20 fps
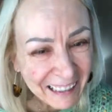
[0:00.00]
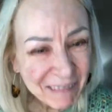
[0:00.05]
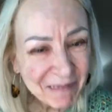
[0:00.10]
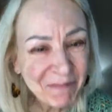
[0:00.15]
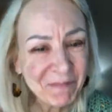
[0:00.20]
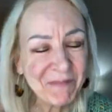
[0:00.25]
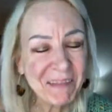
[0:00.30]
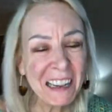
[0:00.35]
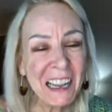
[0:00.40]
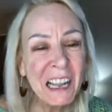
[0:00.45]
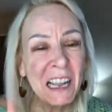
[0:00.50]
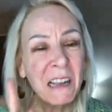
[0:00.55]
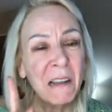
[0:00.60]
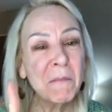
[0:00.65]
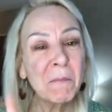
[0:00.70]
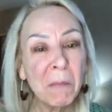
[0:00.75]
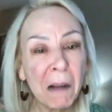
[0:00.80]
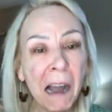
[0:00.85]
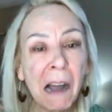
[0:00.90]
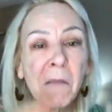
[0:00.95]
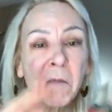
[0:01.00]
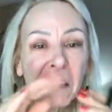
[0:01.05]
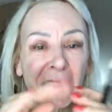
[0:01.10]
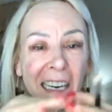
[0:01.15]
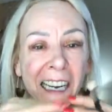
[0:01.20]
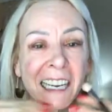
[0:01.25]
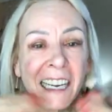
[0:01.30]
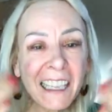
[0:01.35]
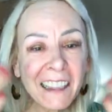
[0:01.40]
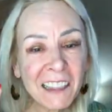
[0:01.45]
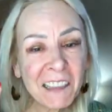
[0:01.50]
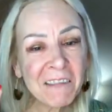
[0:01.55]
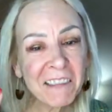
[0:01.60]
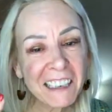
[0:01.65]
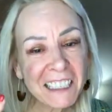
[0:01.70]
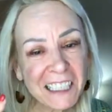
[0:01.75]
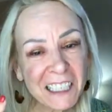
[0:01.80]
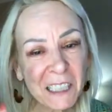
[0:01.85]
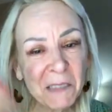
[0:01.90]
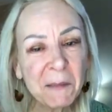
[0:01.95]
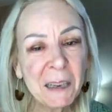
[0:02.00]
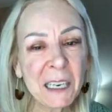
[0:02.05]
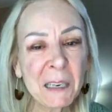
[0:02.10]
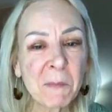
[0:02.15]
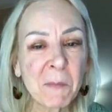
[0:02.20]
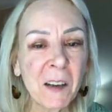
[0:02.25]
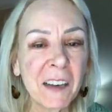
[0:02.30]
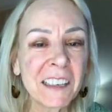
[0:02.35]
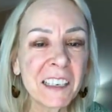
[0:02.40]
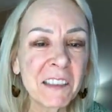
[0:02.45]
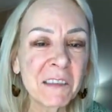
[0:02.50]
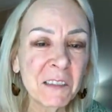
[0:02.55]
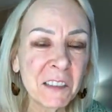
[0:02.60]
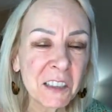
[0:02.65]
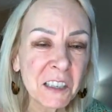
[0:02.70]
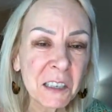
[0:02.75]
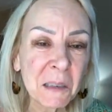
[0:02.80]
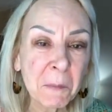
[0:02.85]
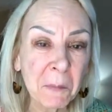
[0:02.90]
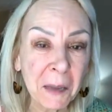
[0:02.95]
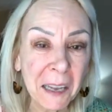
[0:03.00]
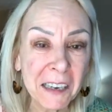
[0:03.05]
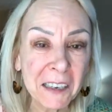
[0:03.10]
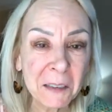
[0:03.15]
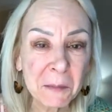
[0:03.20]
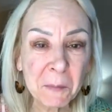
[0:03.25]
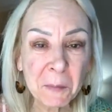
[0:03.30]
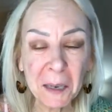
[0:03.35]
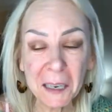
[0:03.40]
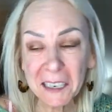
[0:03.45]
but when I get the rest of the makeup on, it will look better.